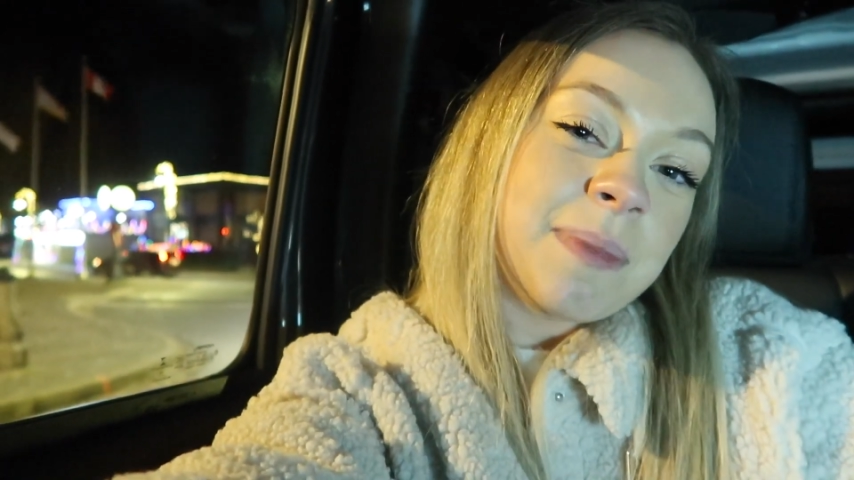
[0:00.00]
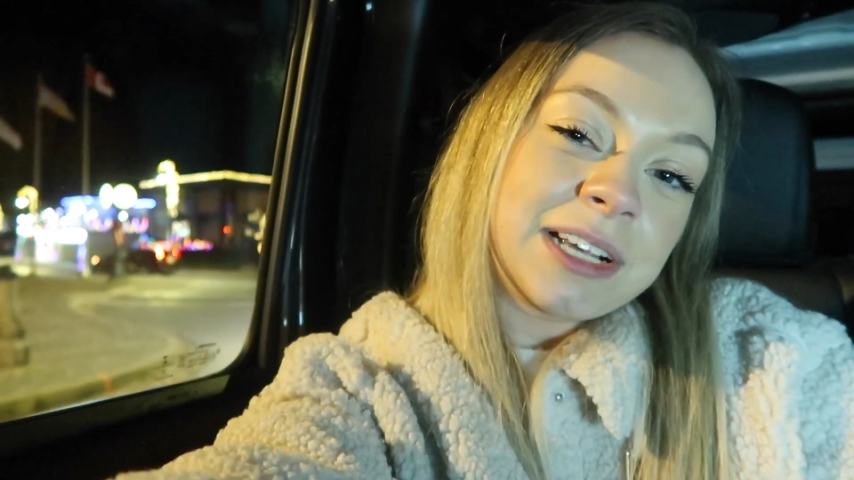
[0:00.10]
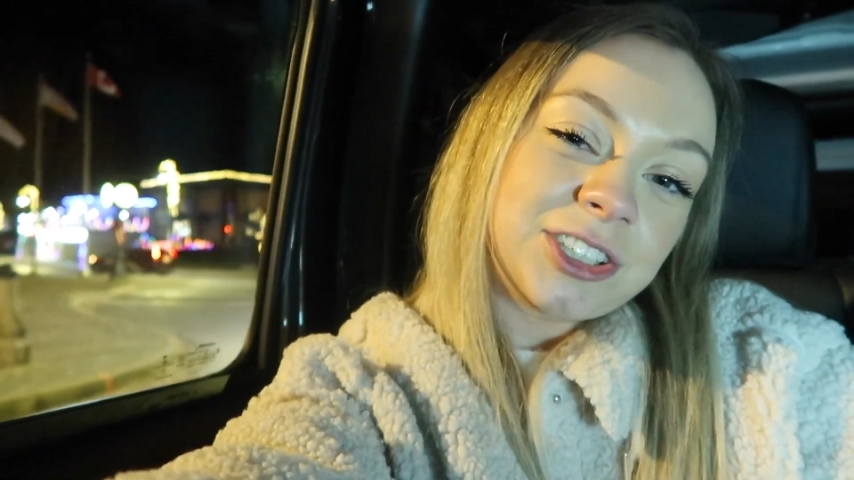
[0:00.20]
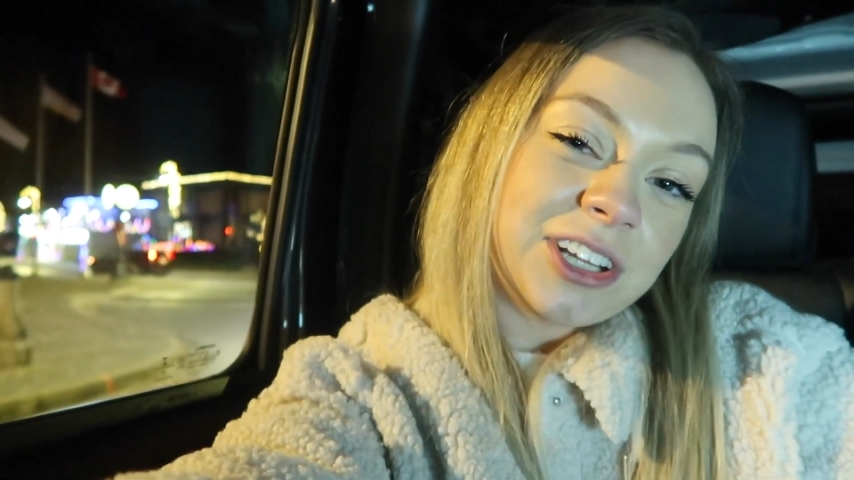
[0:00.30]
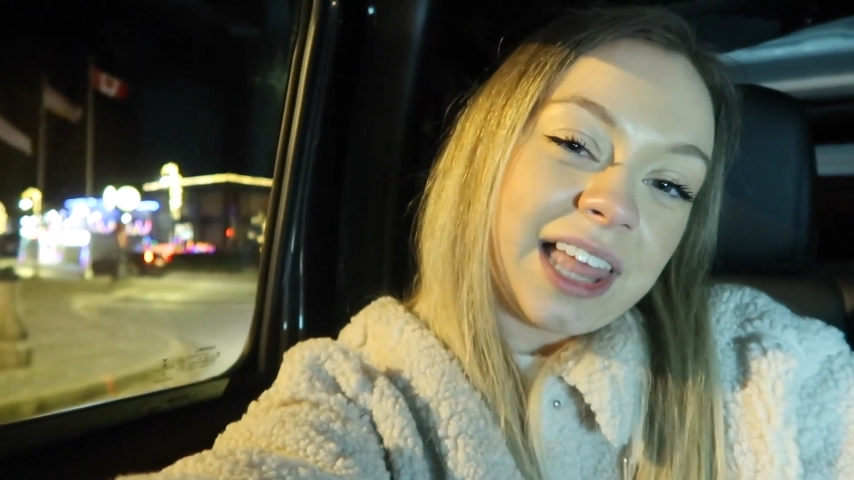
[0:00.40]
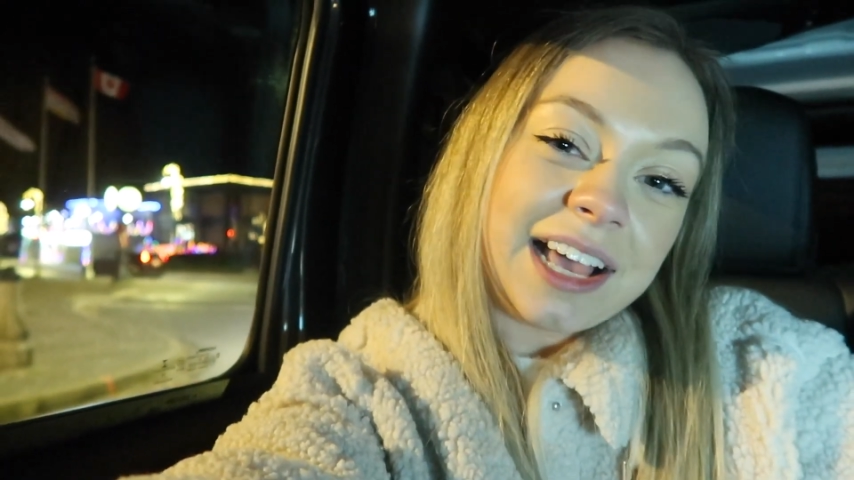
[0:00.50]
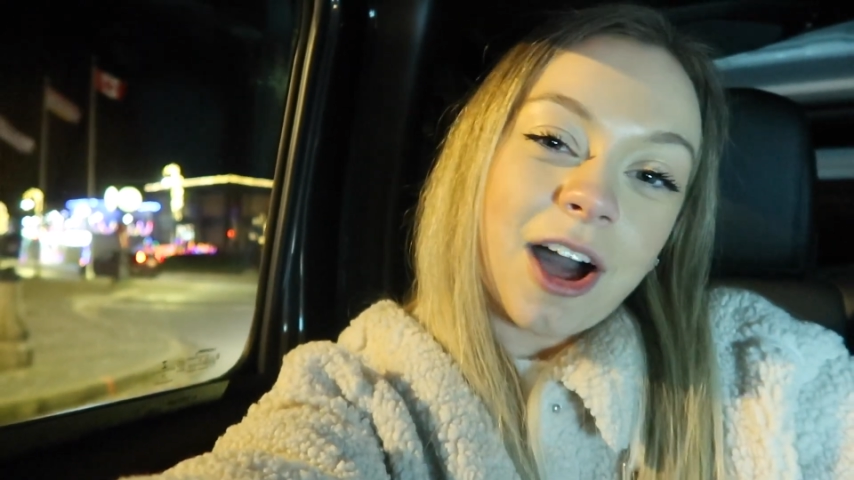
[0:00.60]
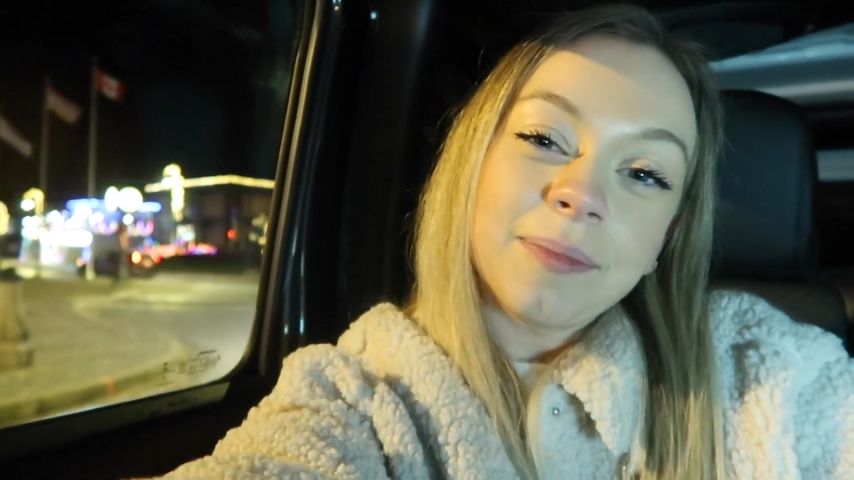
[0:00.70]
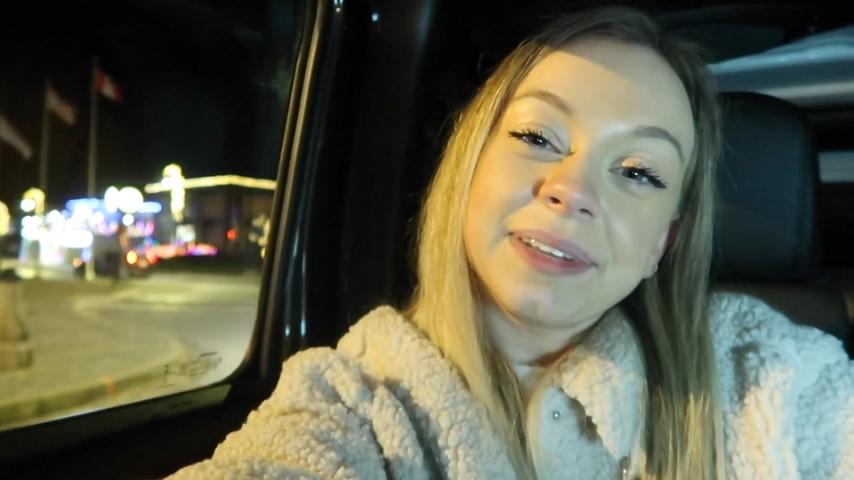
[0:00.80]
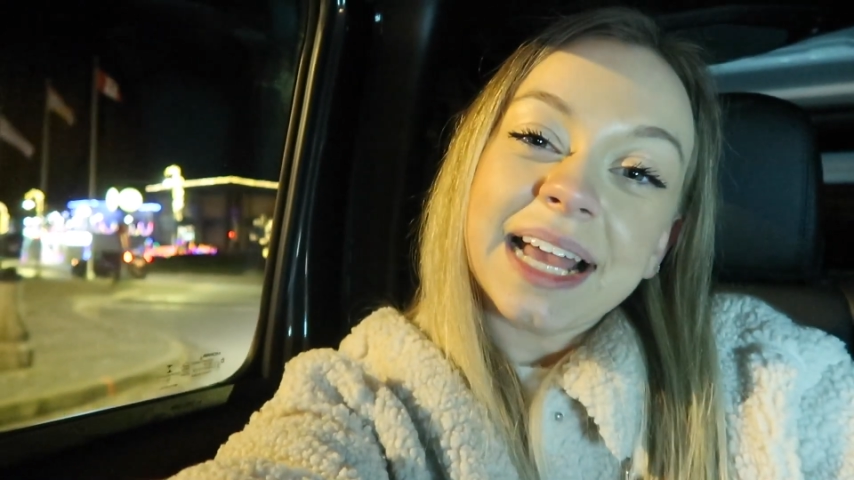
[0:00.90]
Make sure to like,
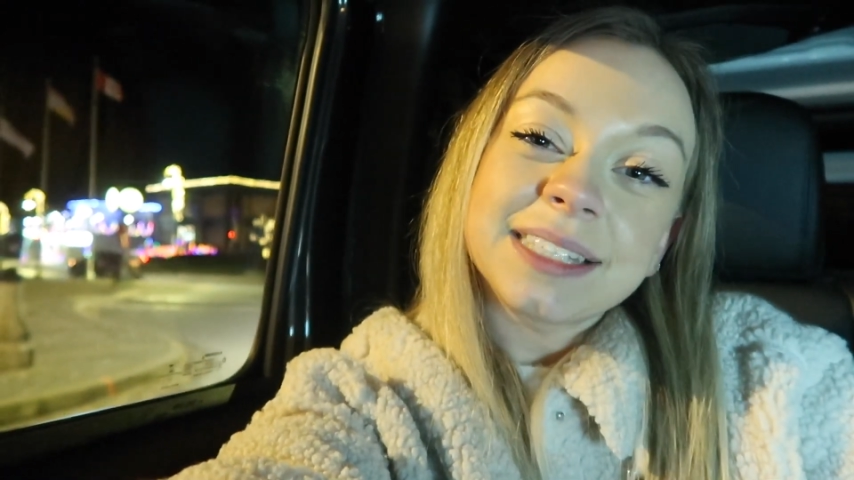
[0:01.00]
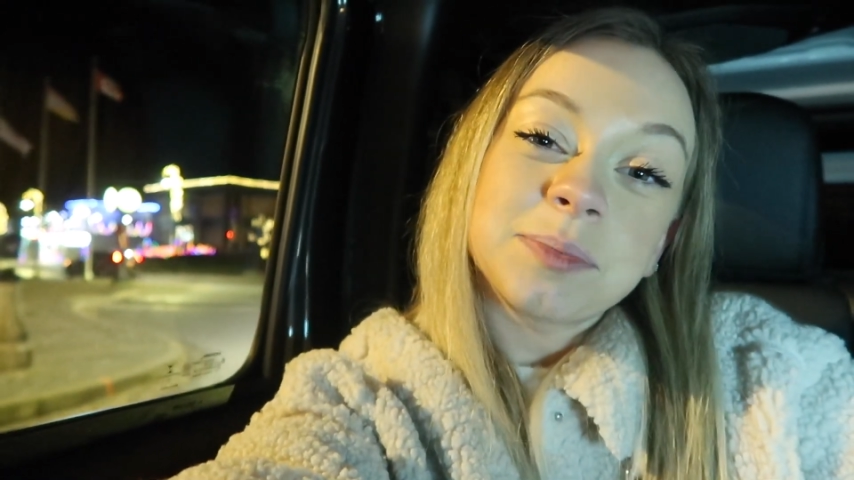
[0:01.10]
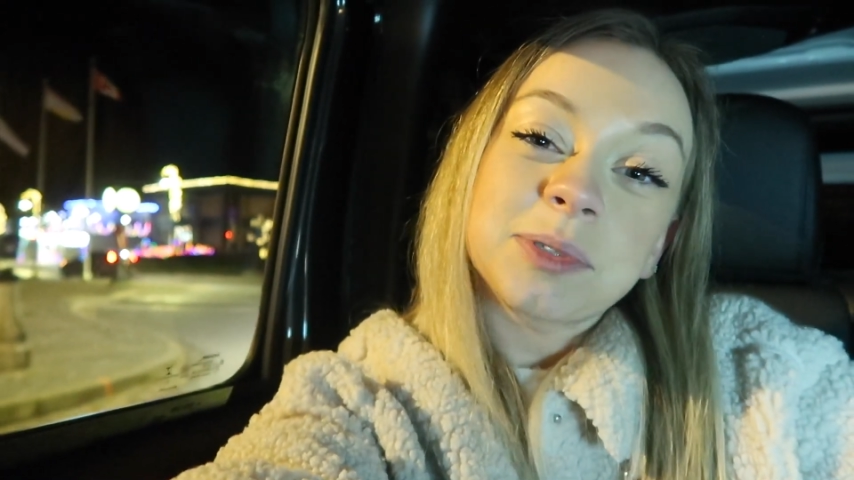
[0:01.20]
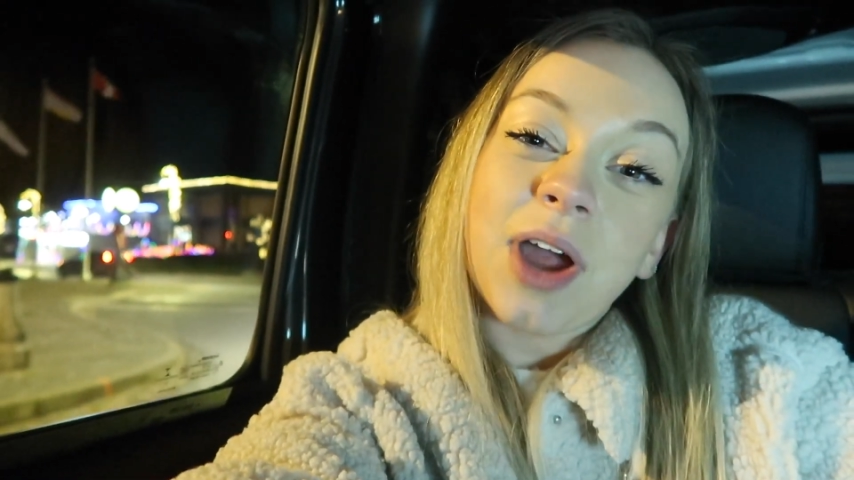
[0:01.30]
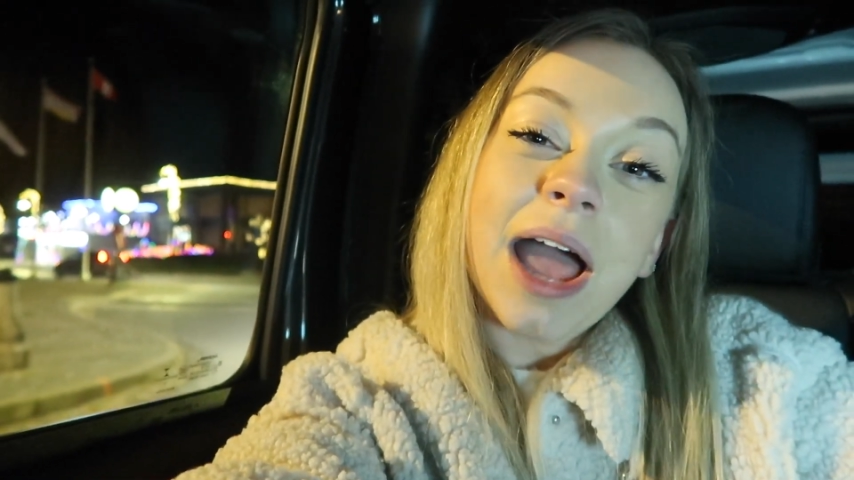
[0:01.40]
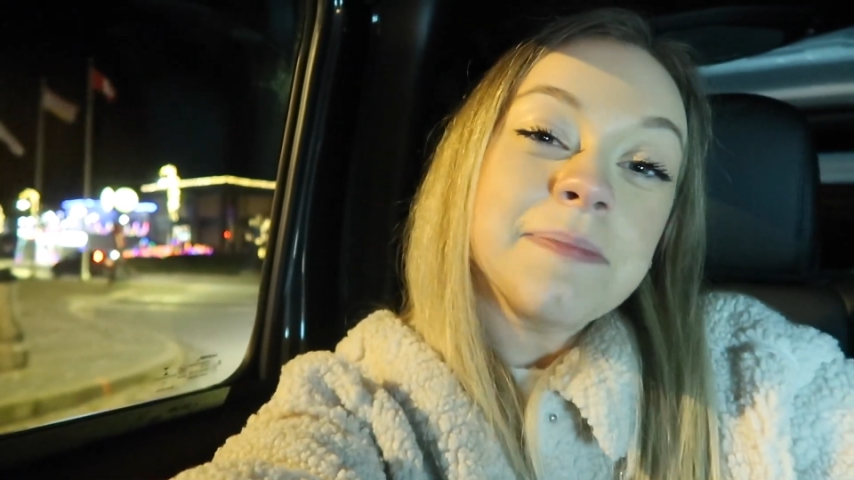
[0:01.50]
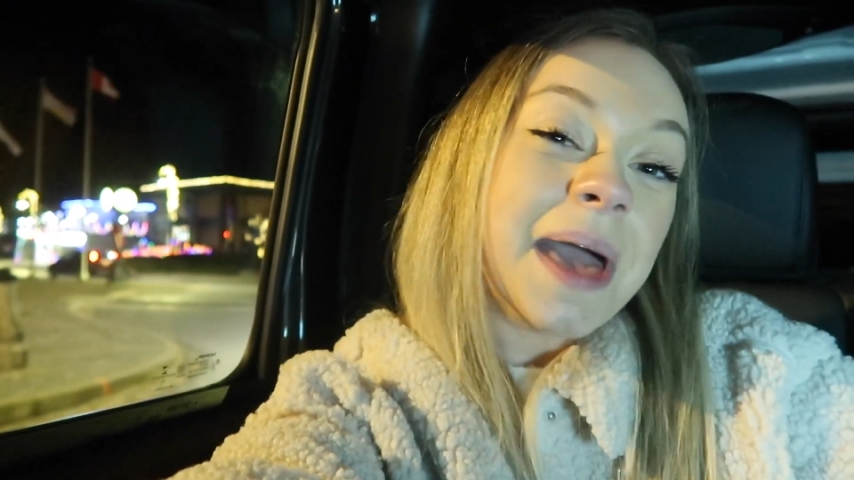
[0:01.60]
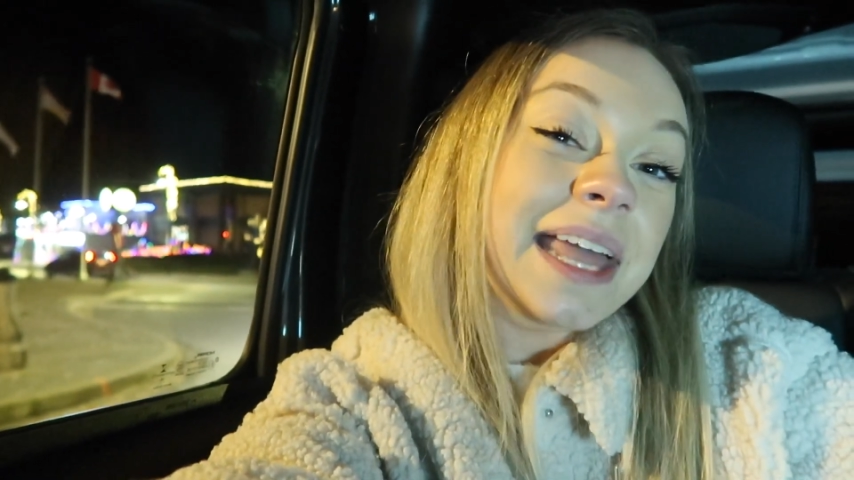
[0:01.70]
comment, and subscribe.